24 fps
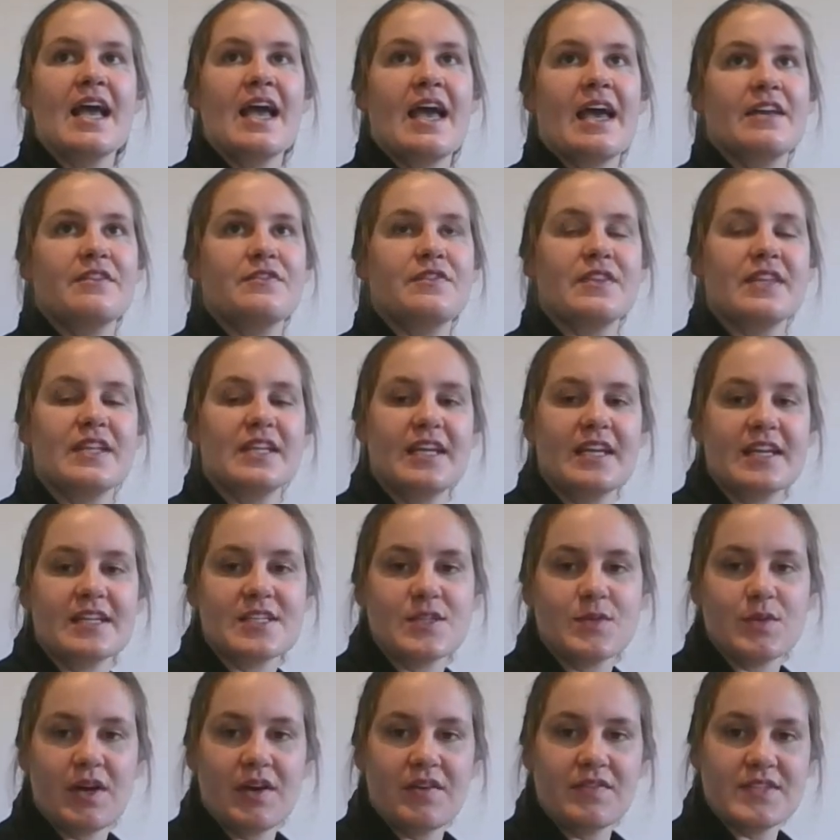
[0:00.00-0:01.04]
And for the next
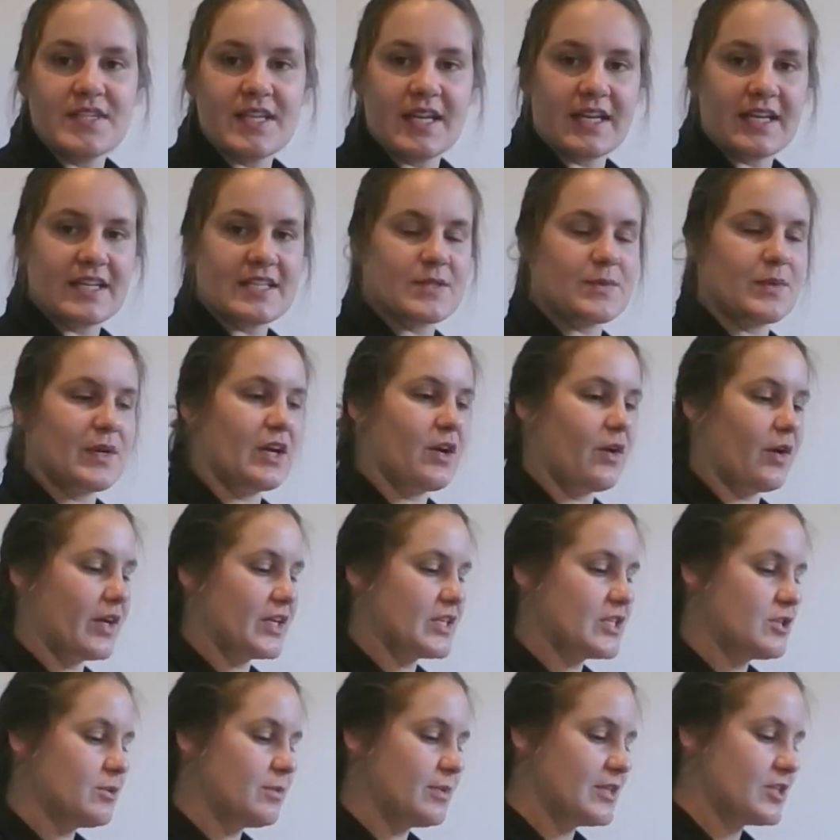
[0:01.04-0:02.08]
12 seconds, we're going
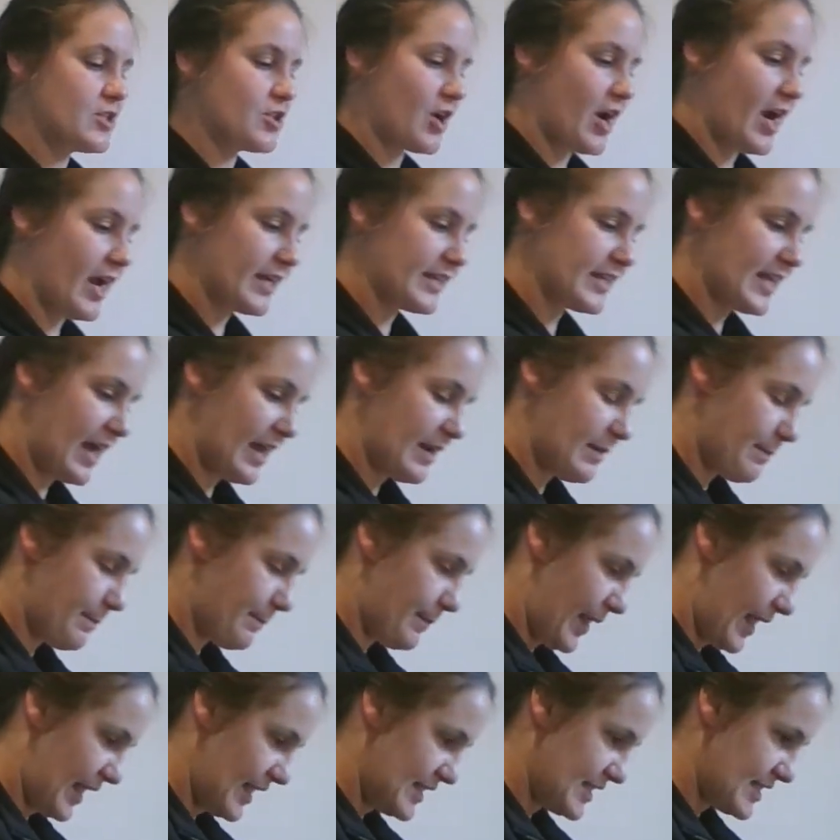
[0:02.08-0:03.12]
to be trying that
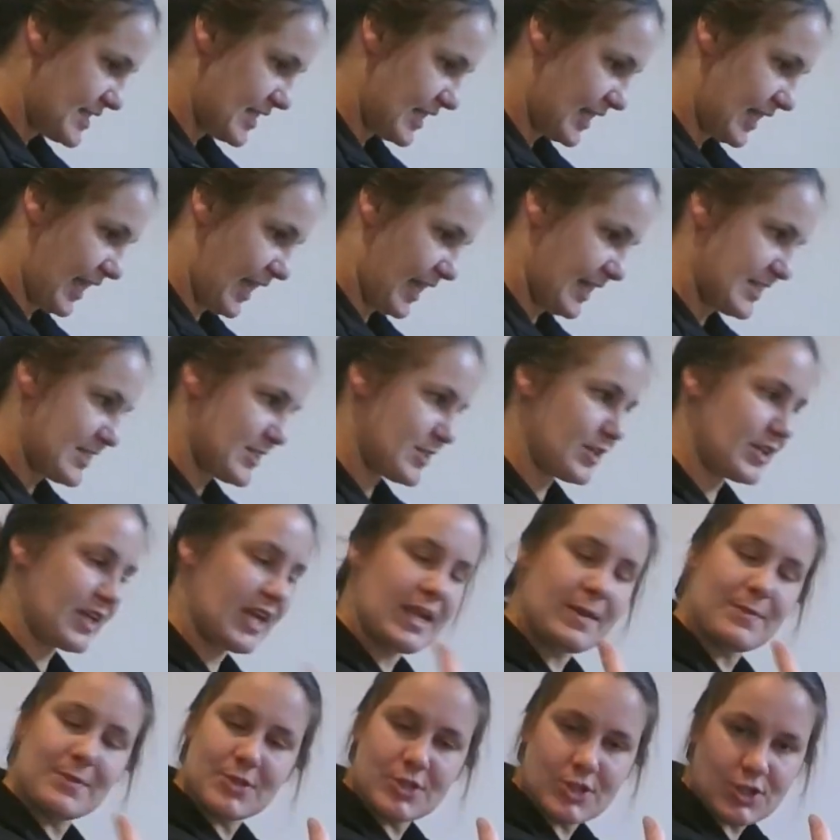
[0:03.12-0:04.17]
bend again. So
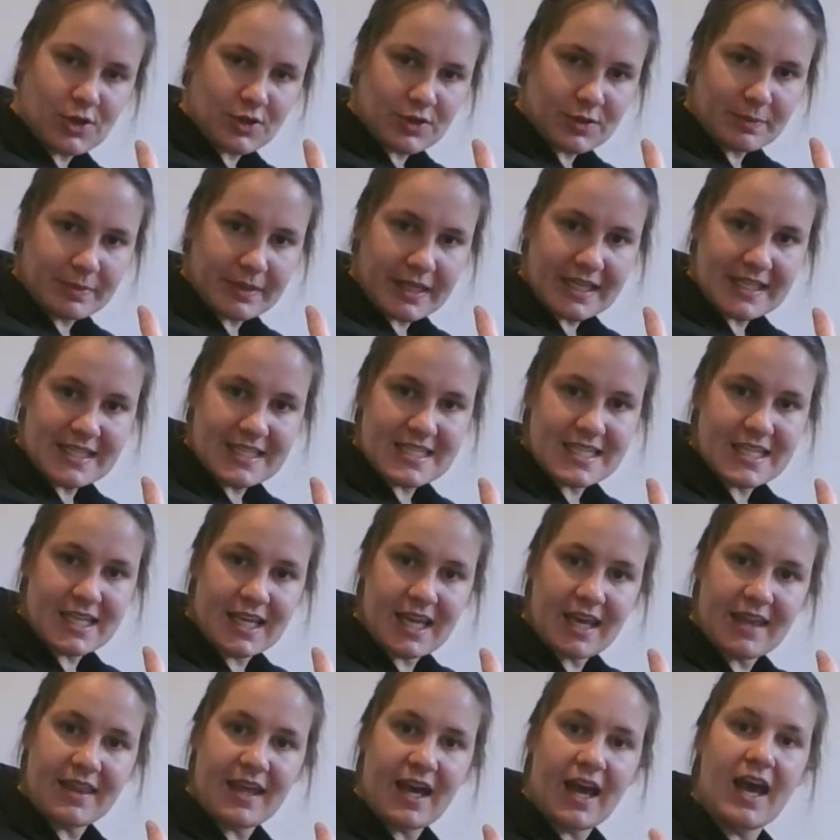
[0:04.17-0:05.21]
keep your shoulder blades
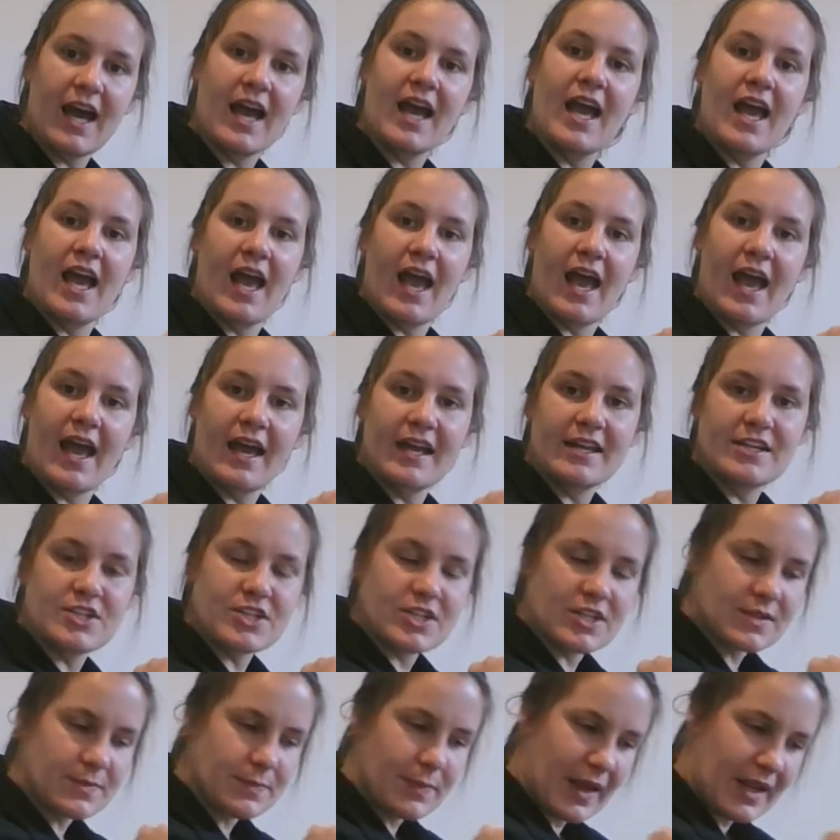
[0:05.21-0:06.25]
together and
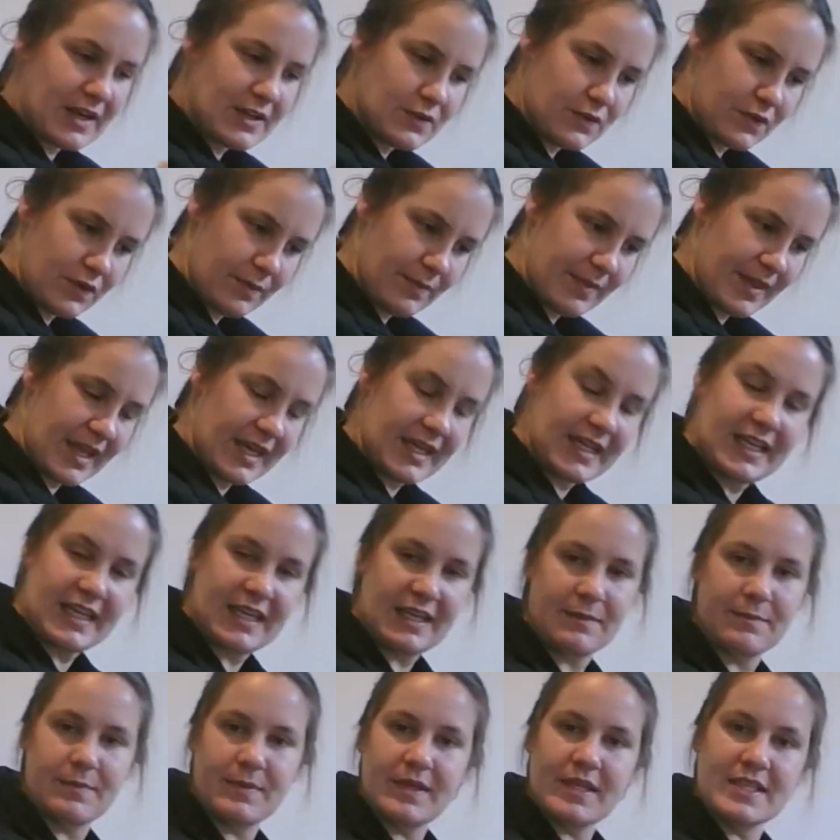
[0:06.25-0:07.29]
just bend from that
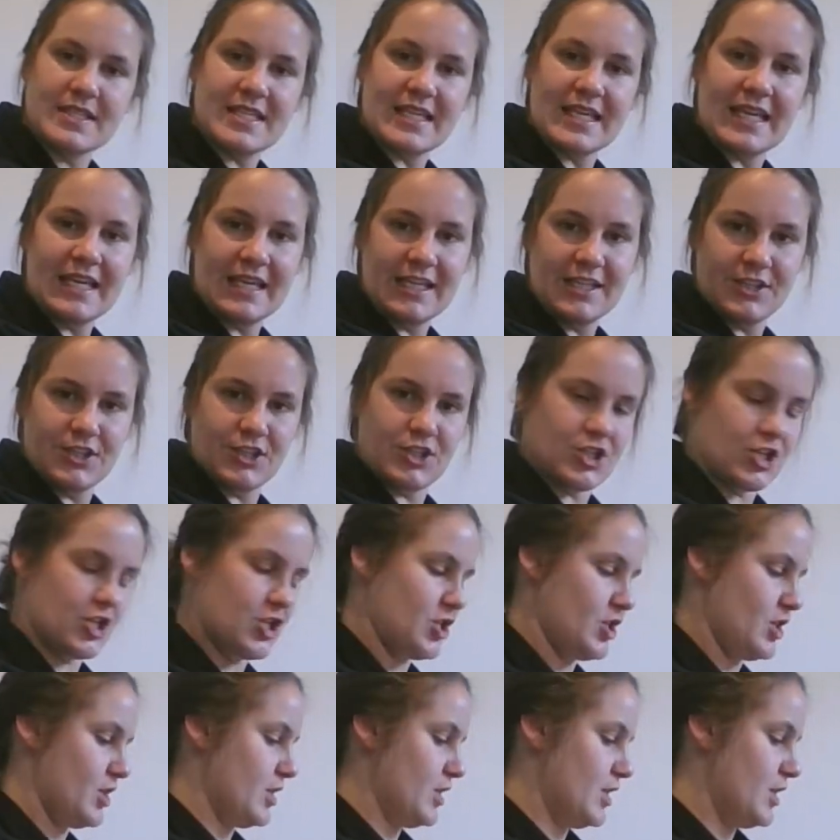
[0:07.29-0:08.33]
hip as a hinge.
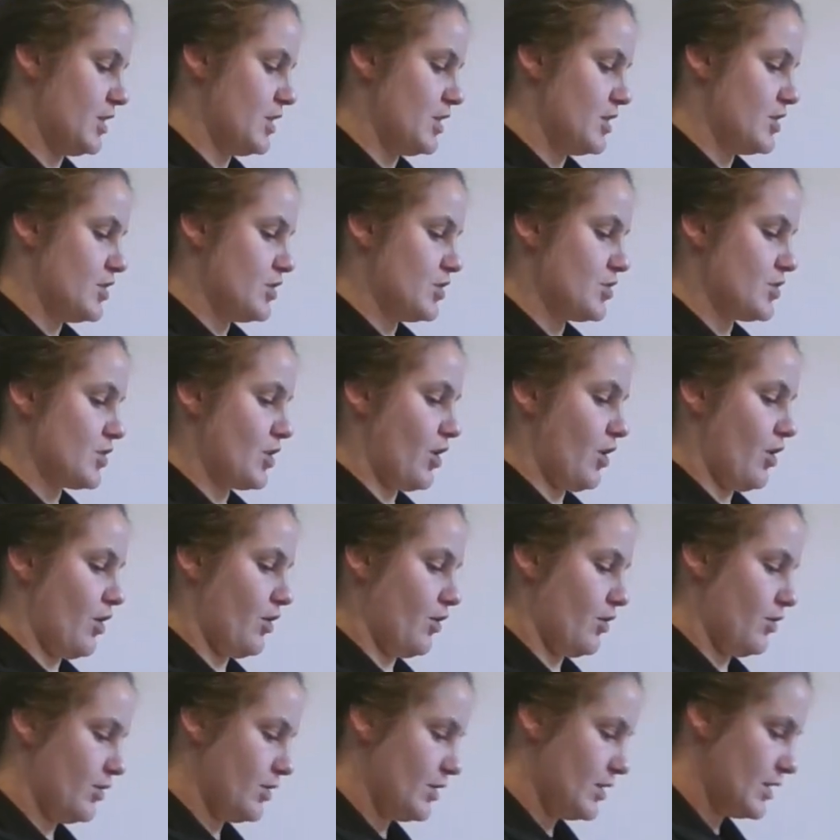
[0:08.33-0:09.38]
So